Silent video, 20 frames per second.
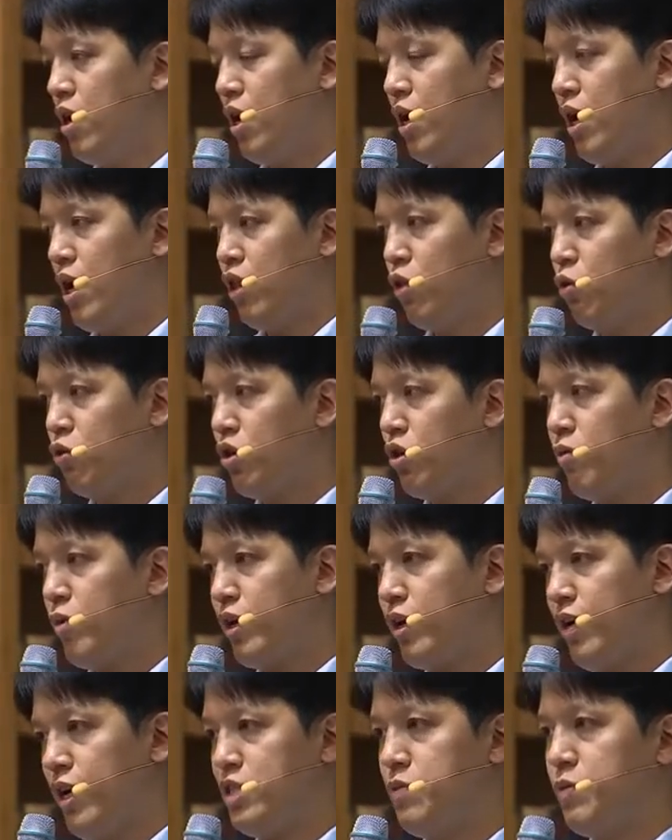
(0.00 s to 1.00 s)
notably
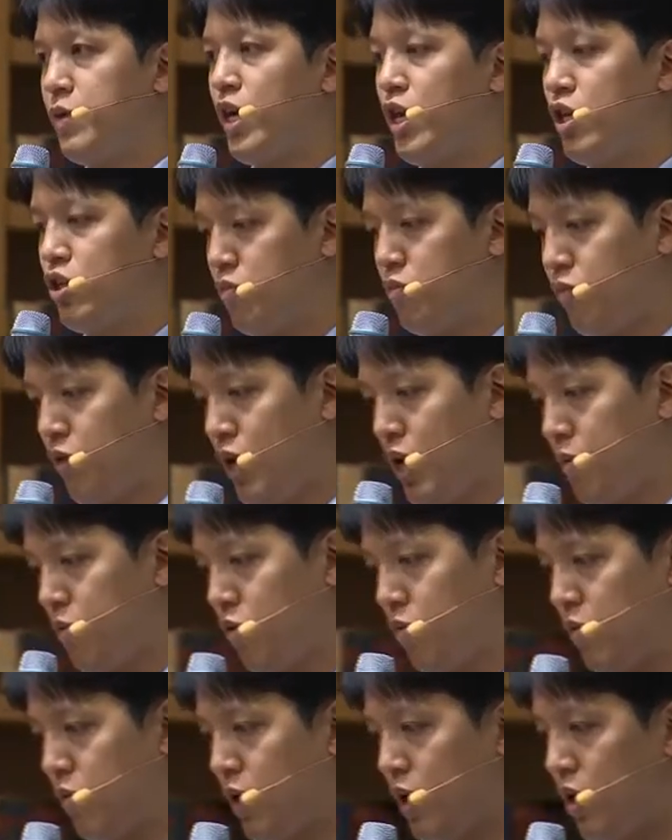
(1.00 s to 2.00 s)
classification
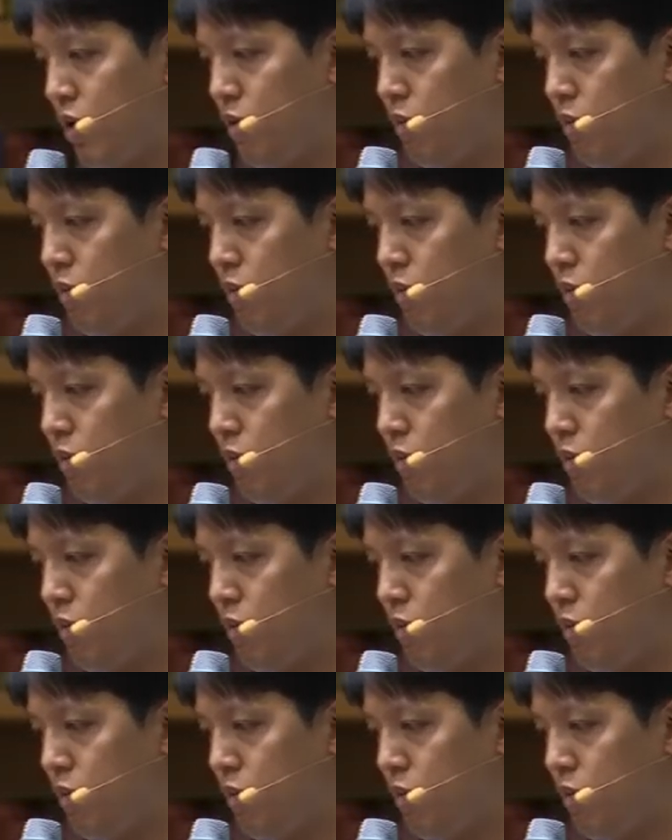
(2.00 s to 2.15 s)
problem,